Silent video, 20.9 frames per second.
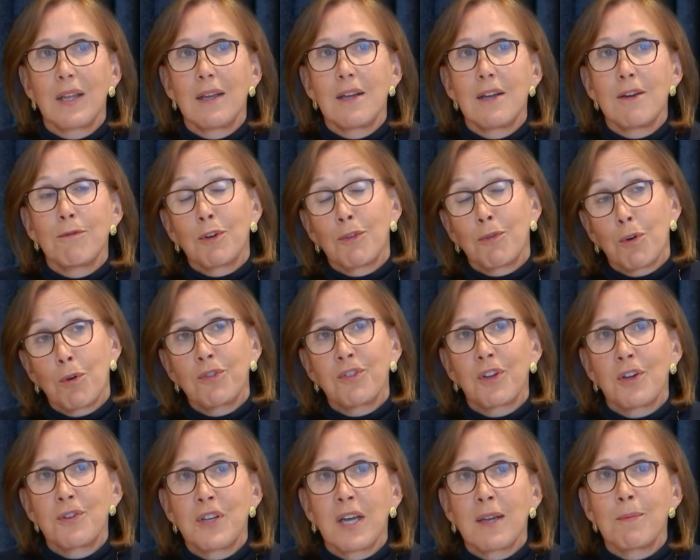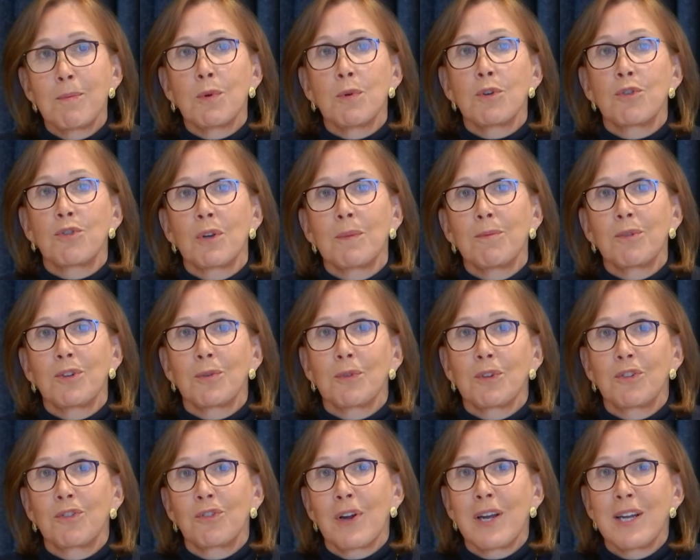We've also done more trips to
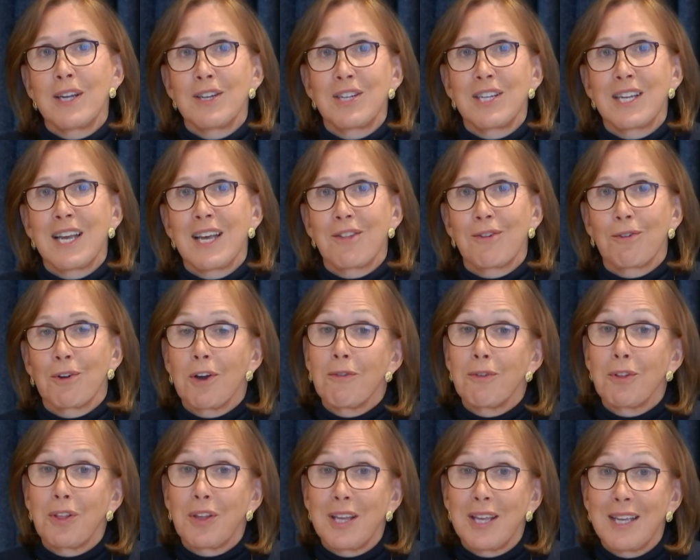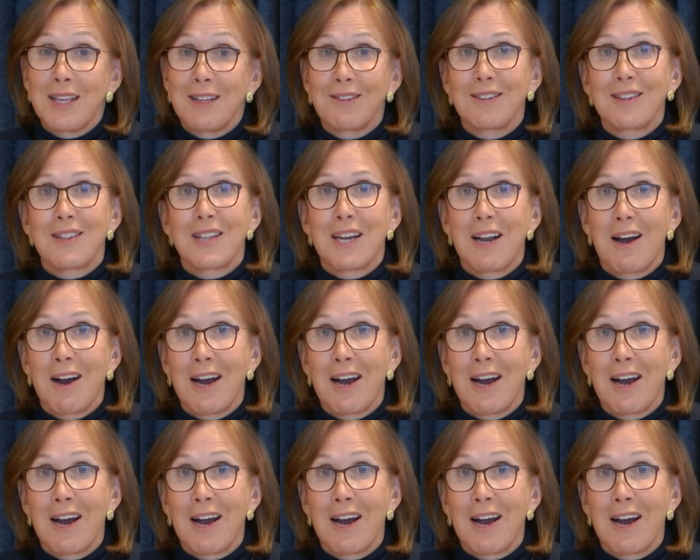Australia together over the years than